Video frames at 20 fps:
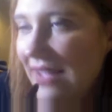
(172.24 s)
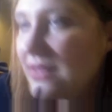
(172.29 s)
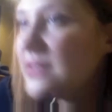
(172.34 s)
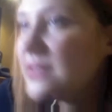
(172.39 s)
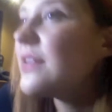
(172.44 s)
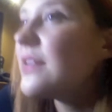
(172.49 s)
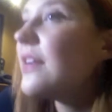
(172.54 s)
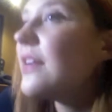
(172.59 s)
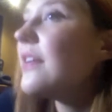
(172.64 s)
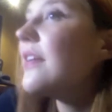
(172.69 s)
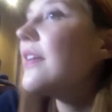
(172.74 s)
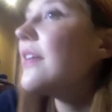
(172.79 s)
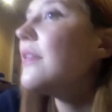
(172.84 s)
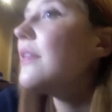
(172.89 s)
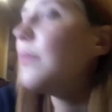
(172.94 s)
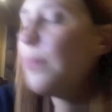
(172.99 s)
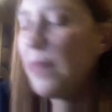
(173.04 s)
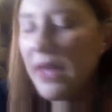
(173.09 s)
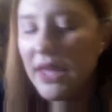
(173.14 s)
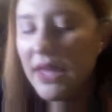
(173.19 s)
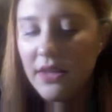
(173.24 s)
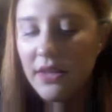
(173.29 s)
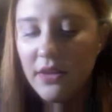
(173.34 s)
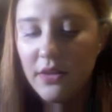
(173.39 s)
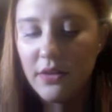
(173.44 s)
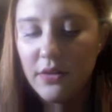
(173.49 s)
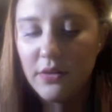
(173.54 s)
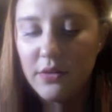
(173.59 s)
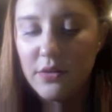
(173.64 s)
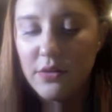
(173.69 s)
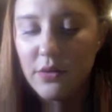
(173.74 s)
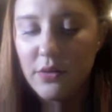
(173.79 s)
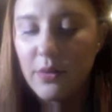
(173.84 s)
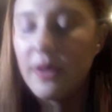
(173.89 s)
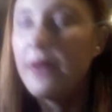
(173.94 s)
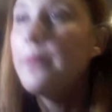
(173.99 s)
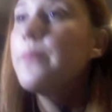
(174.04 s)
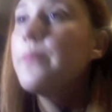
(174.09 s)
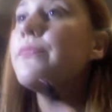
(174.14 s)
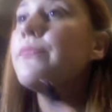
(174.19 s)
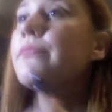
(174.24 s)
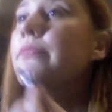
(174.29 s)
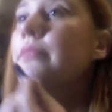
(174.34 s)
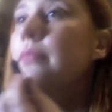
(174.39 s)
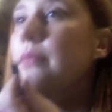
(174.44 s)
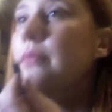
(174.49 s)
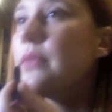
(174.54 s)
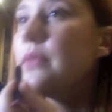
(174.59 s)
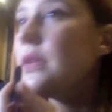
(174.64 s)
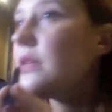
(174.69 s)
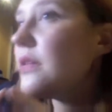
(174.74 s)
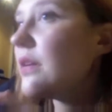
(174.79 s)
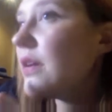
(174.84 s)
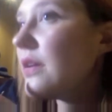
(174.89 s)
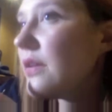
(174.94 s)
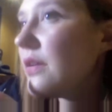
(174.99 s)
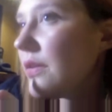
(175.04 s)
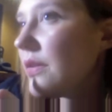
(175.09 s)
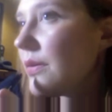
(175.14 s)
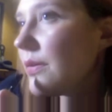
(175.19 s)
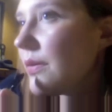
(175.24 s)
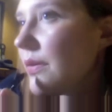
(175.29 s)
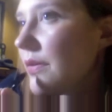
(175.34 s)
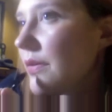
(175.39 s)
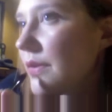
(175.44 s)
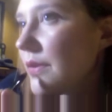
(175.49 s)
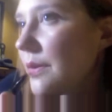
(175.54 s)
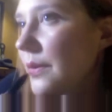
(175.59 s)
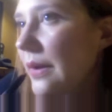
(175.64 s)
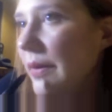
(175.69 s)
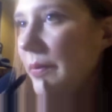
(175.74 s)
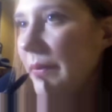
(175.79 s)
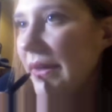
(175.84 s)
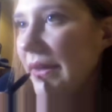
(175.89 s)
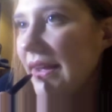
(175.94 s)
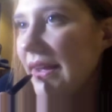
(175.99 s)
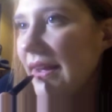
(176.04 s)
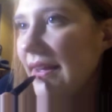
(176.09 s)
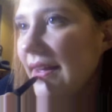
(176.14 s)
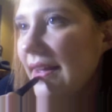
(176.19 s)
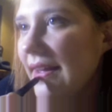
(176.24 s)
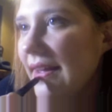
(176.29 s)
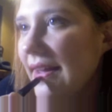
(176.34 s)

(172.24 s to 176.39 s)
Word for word: It's got a nice pink hue to it, but it's not too overwhelming.